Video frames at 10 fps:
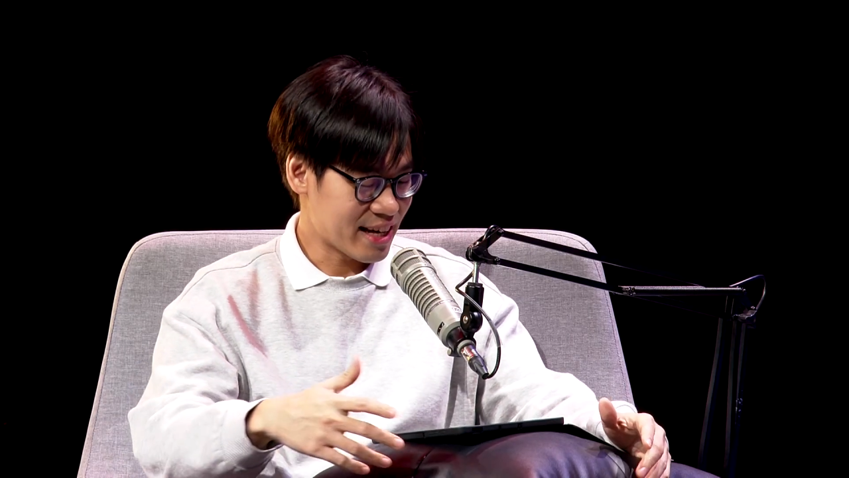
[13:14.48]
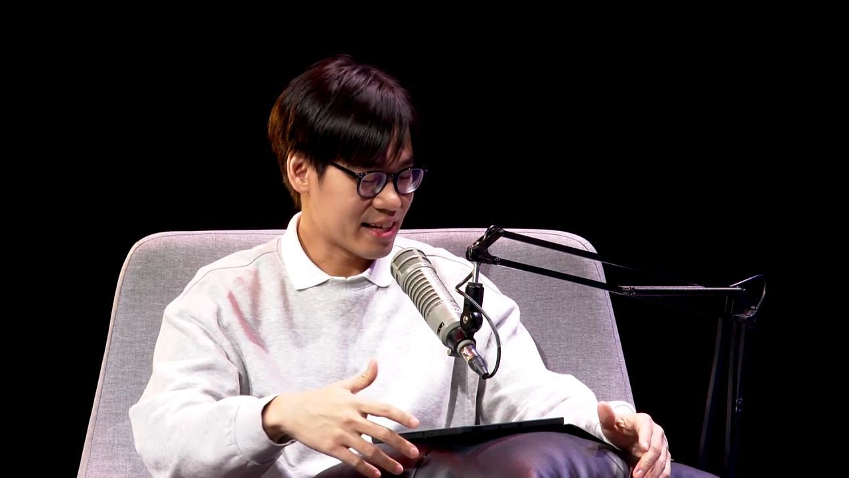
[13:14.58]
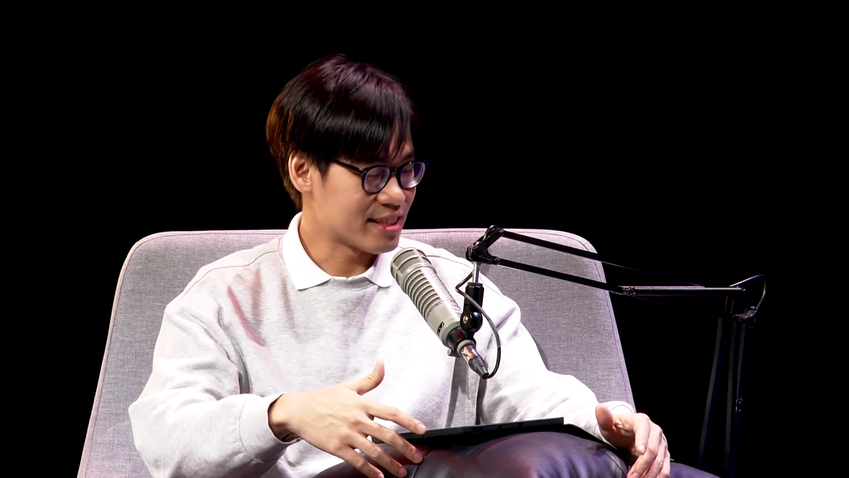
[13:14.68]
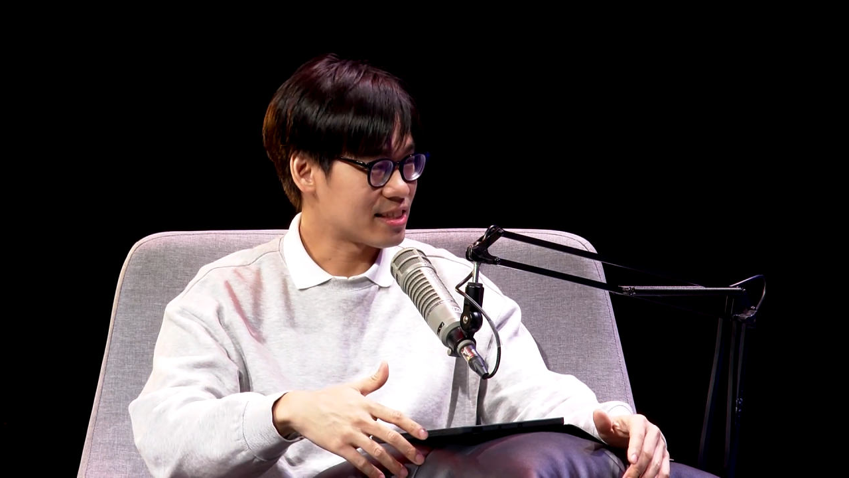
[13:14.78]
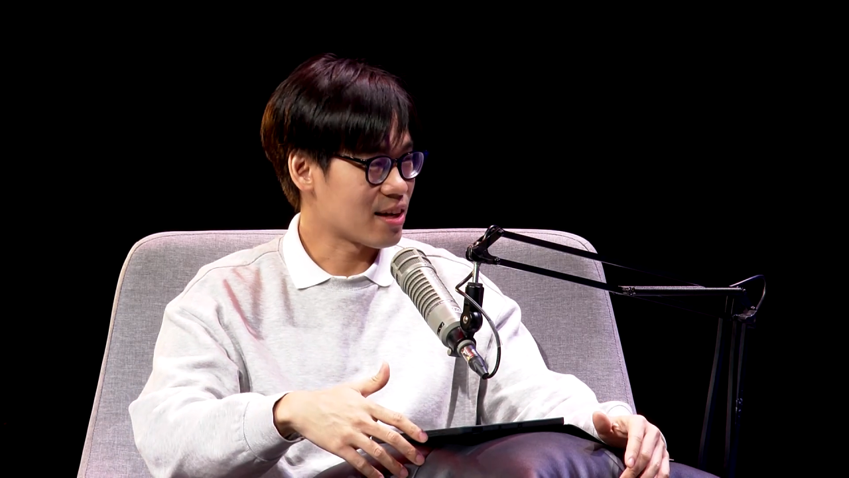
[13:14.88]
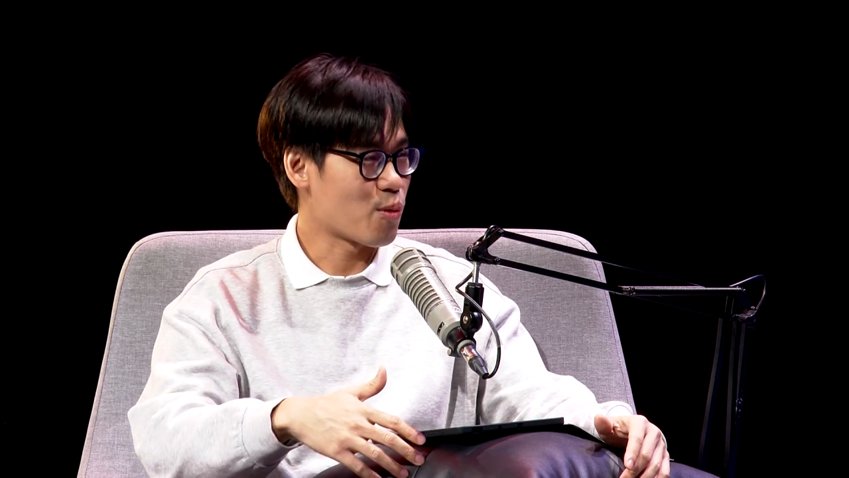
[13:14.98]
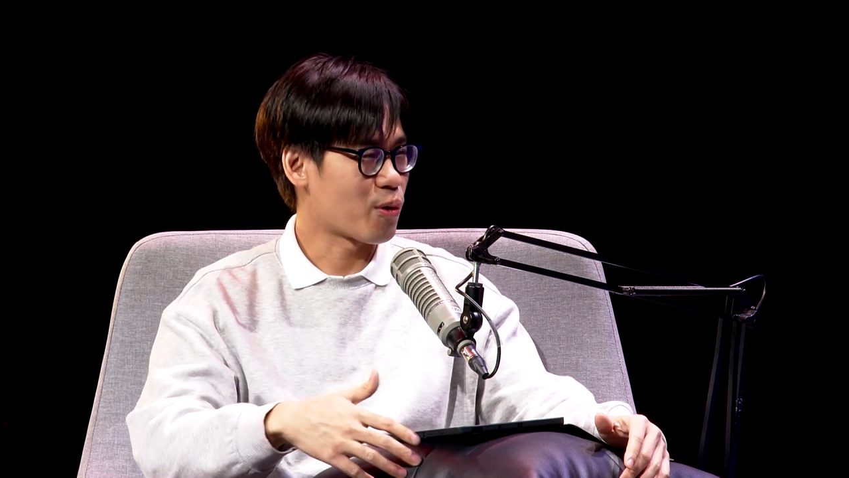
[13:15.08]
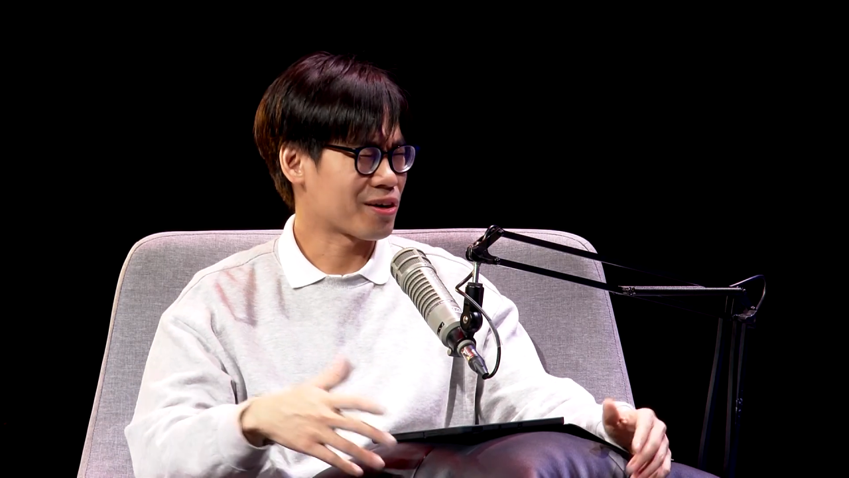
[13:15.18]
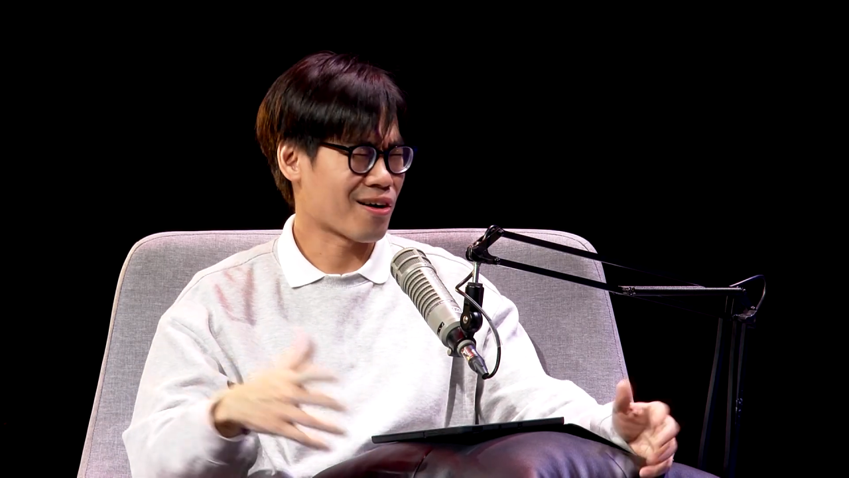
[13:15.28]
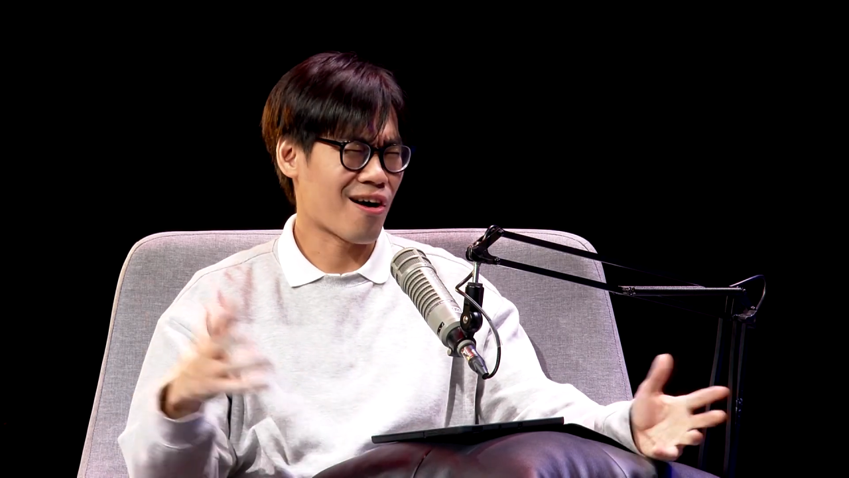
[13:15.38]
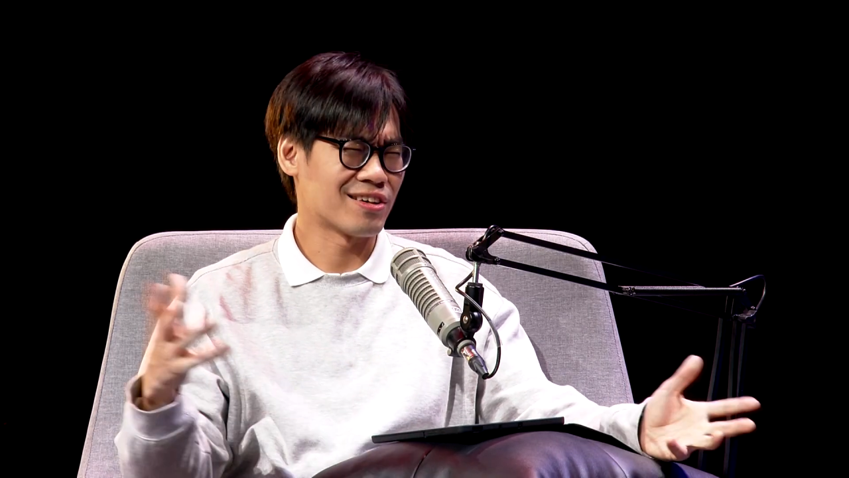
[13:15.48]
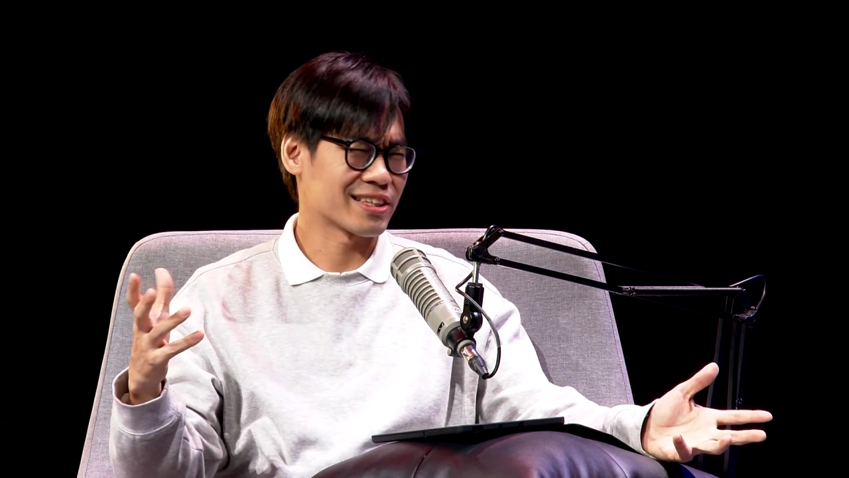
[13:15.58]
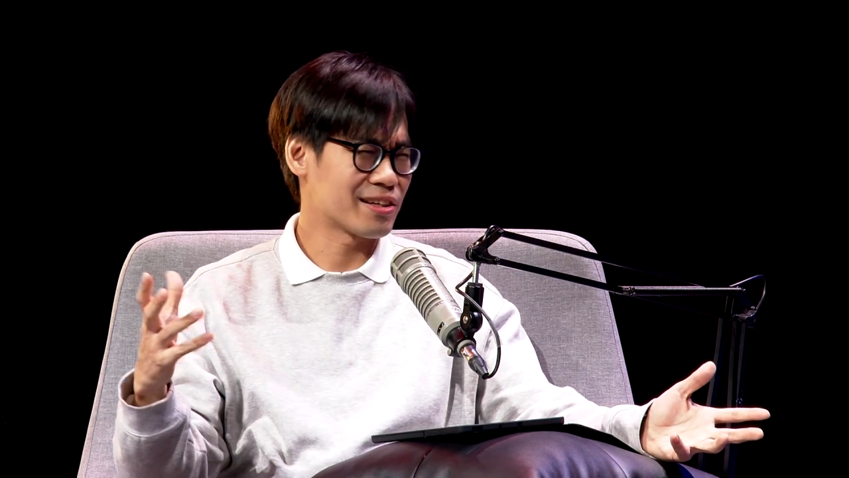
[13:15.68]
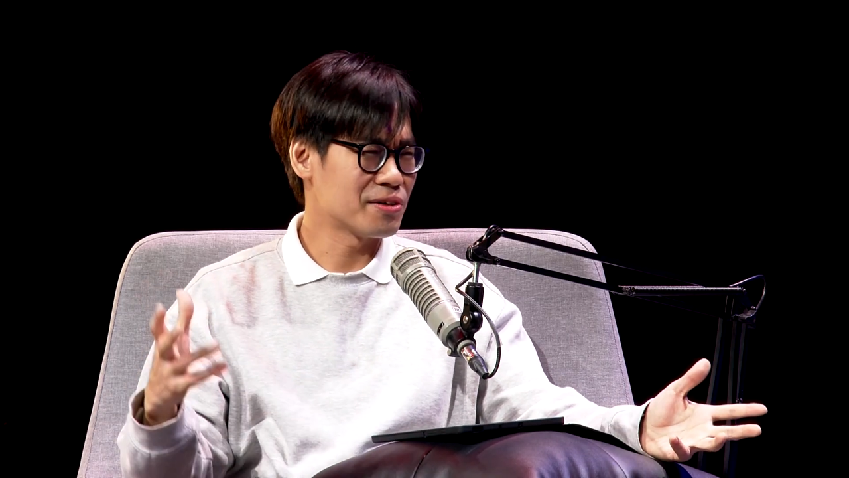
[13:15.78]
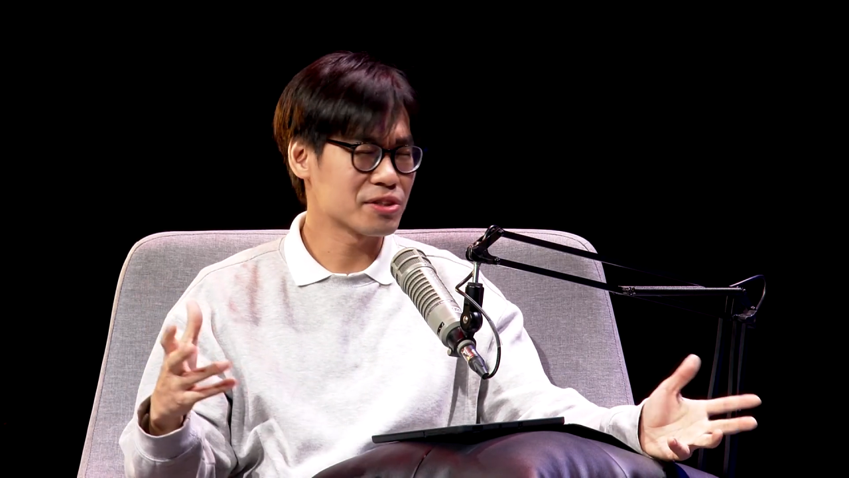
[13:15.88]
It's a workaholic
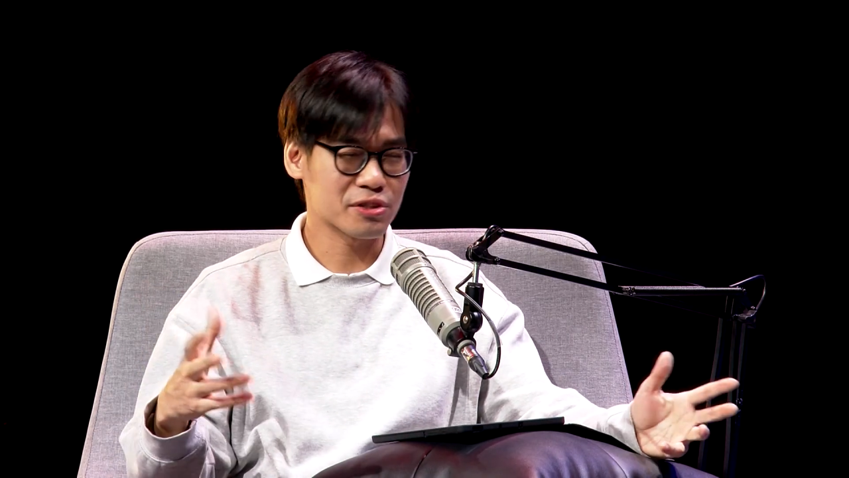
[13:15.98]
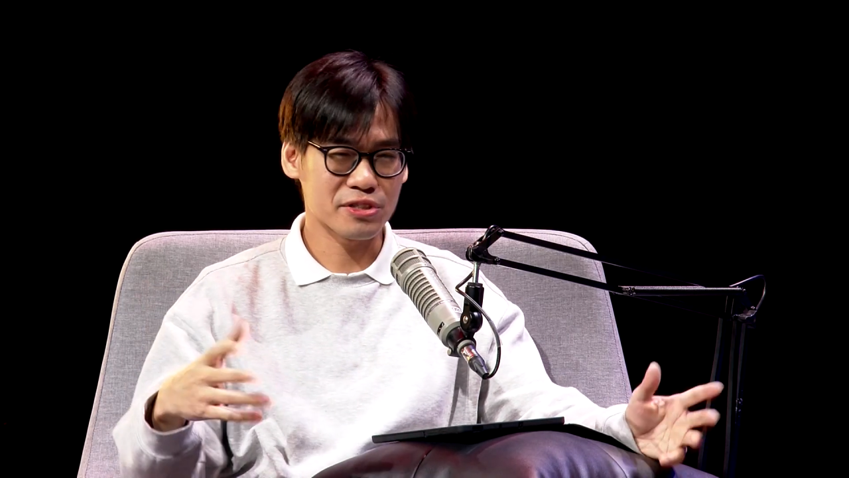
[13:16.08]
culture.